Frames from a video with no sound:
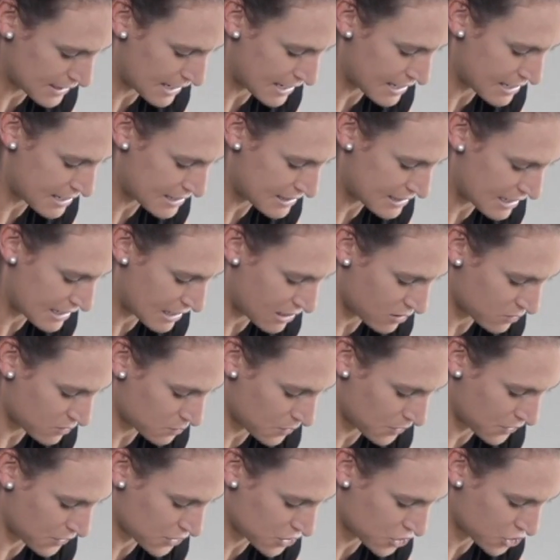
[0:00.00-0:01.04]
layer down
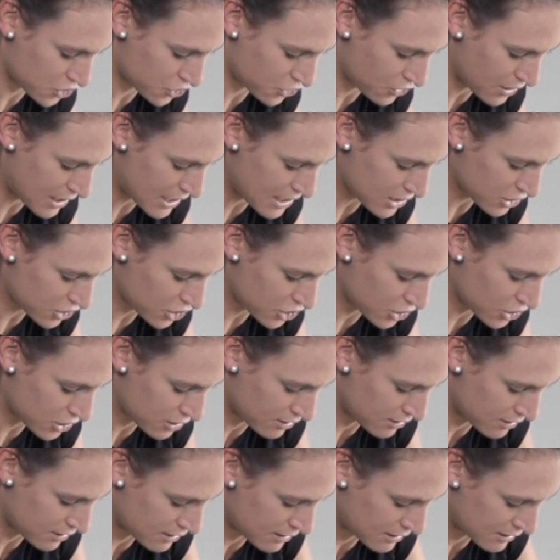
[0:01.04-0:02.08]
with a stretch,
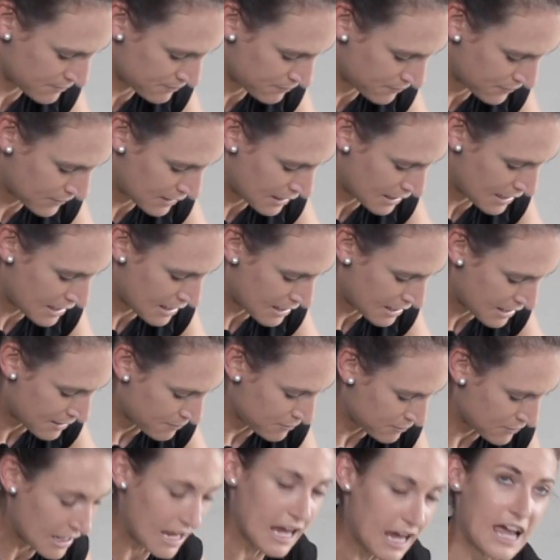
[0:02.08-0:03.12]

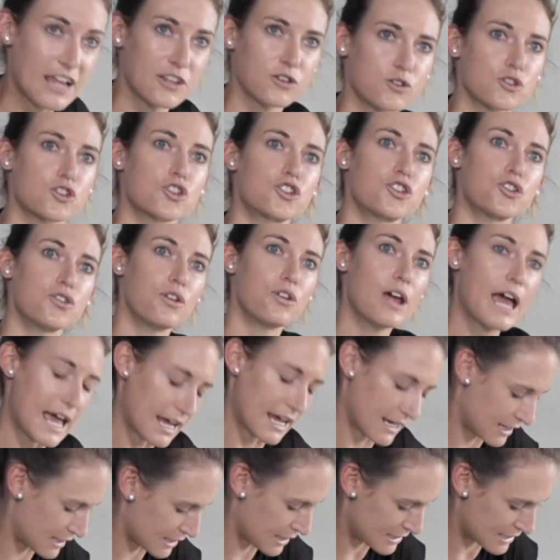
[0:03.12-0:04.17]
and your 2
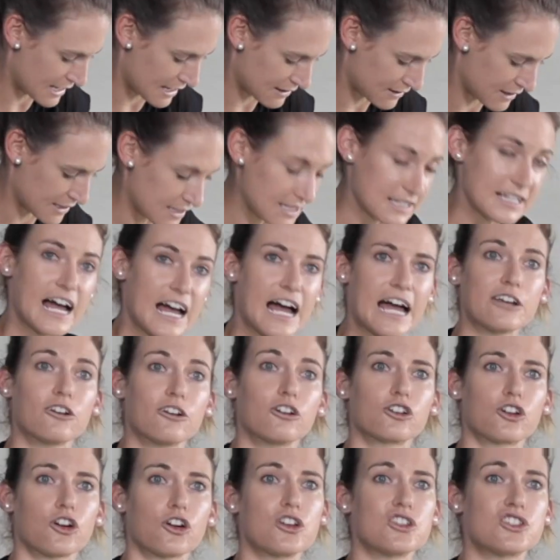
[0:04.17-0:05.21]
anchors at the side
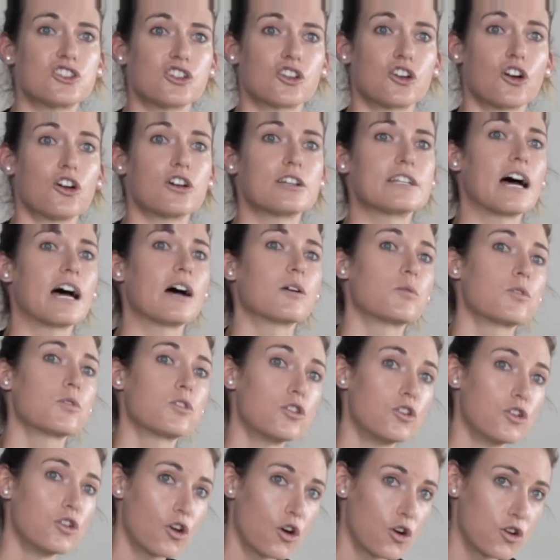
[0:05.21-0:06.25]
are going to go down with
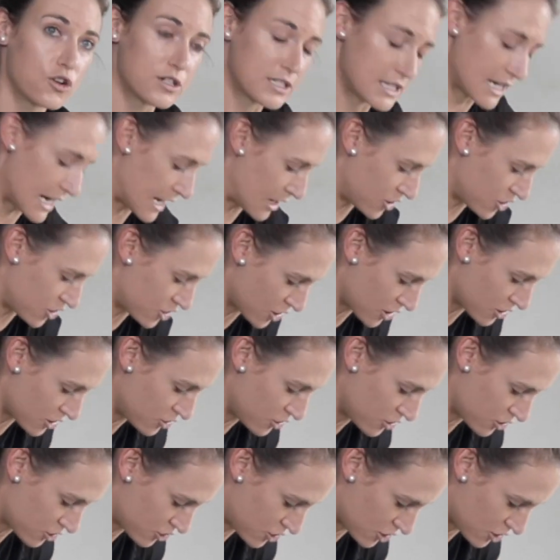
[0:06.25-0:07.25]
no tension. You're